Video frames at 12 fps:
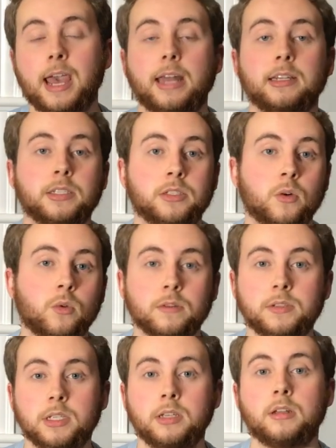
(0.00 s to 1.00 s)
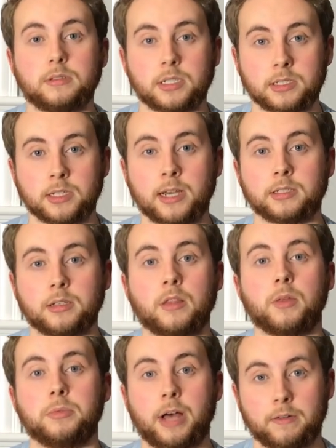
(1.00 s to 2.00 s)
and he still would have seen success on
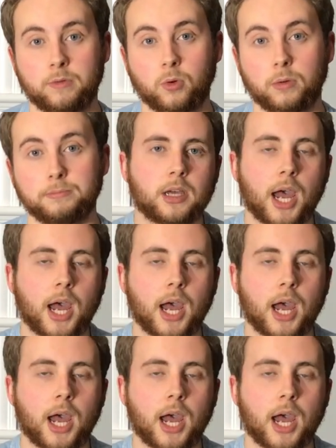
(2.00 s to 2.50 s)
the platform.